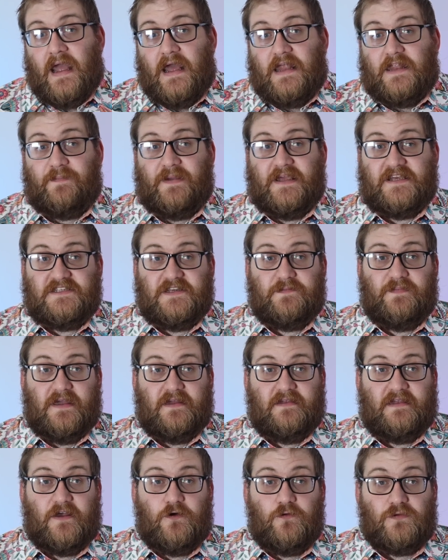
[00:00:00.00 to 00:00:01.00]
The
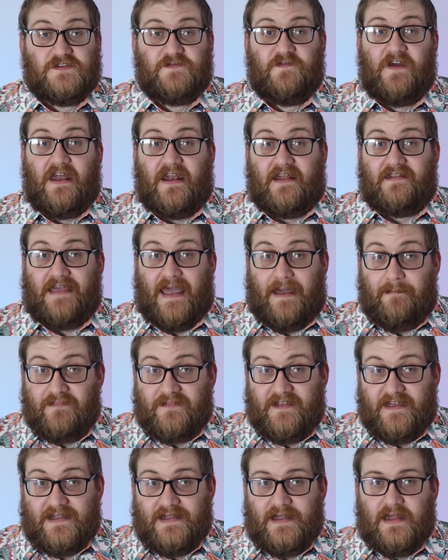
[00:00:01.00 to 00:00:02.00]
PCP deal was very
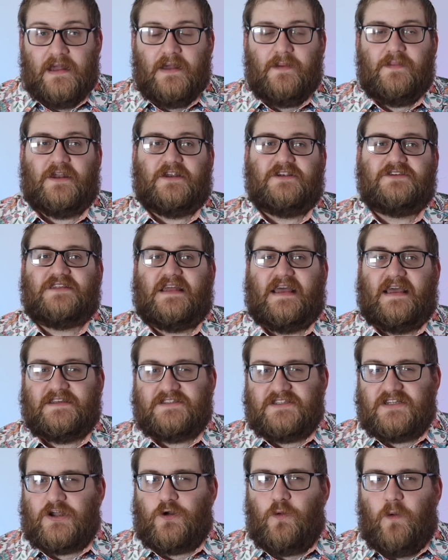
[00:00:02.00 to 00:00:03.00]
tempting, but it just
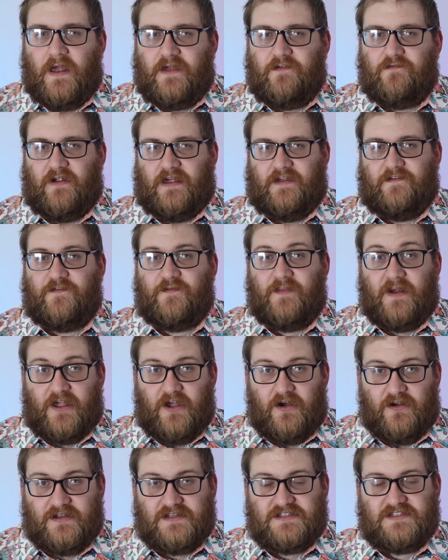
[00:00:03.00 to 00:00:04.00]
isn't quite right for my
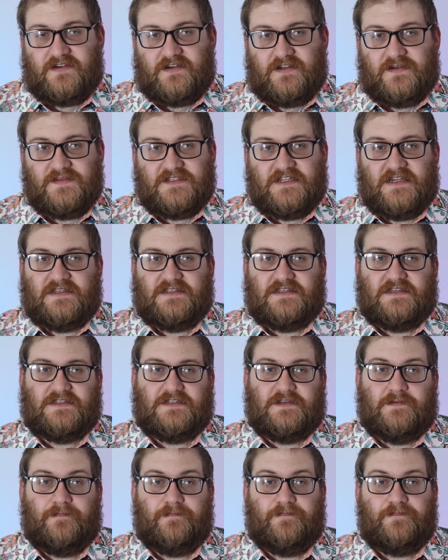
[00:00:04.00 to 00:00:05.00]
current circumstances.